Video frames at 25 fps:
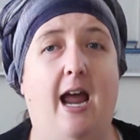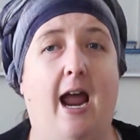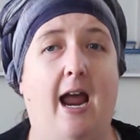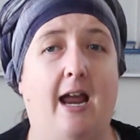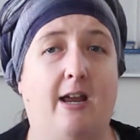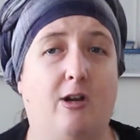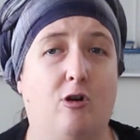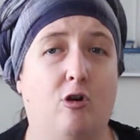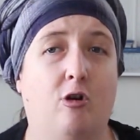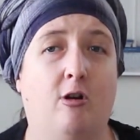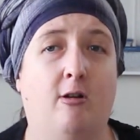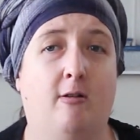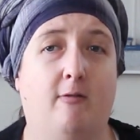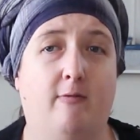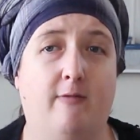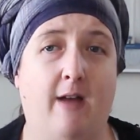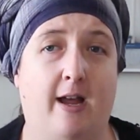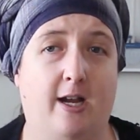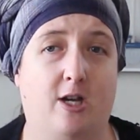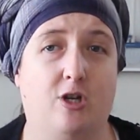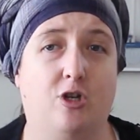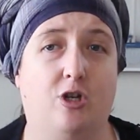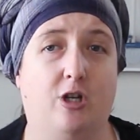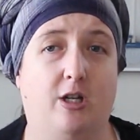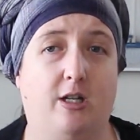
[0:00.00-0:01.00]
It could have
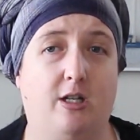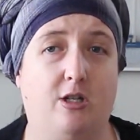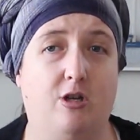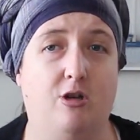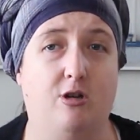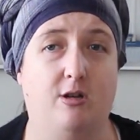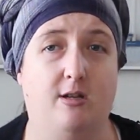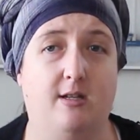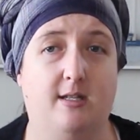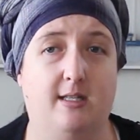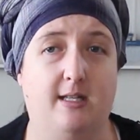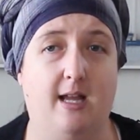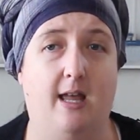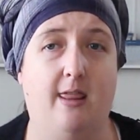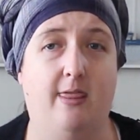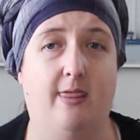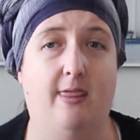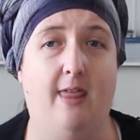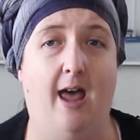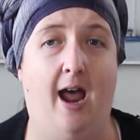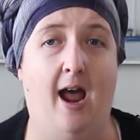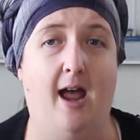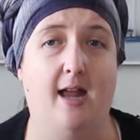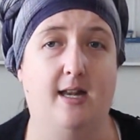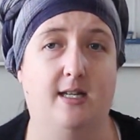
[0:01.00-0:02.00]
actually used
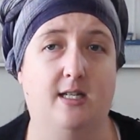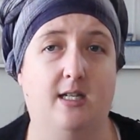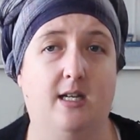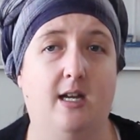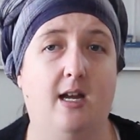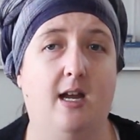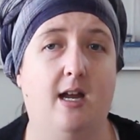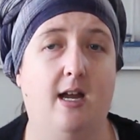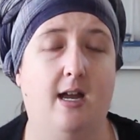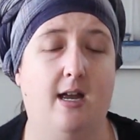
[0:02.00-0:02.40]
that